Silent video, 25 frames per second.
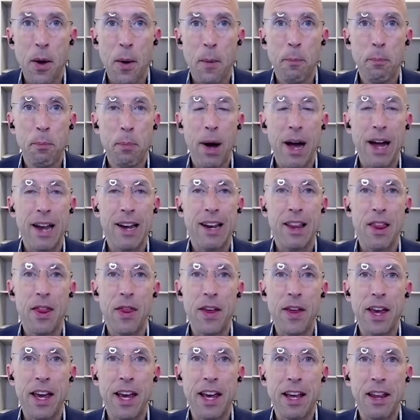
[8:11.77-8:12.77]
But
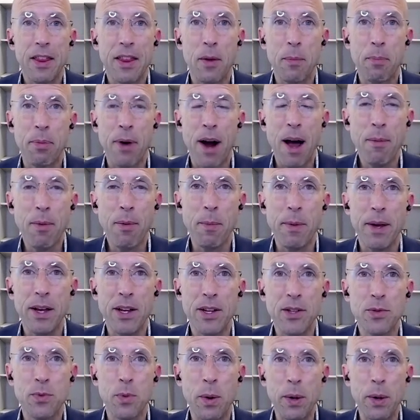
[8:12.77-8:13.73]
the problem is